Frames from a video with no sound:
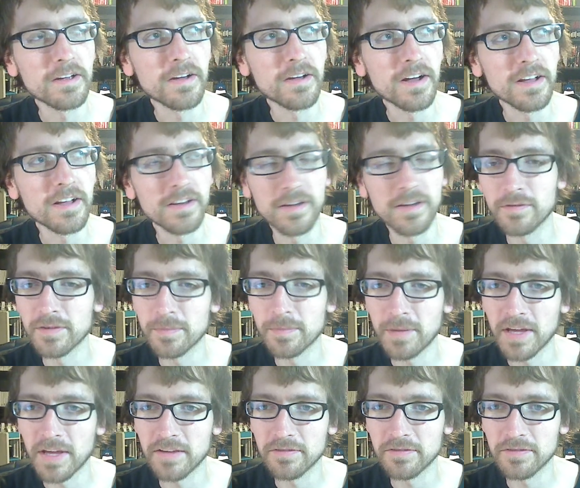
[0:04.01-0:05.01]
got over the
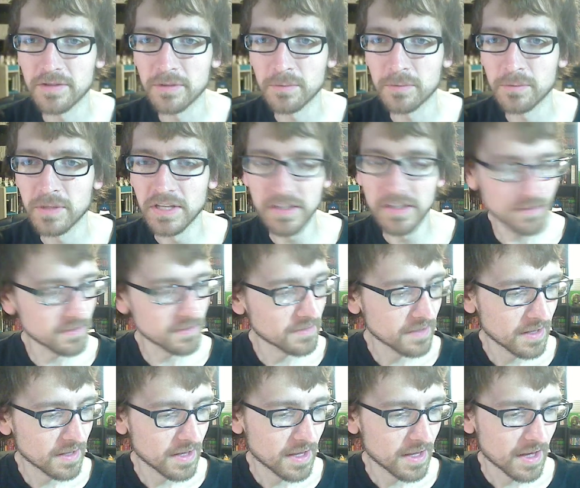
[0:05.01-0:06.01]
past few weeks.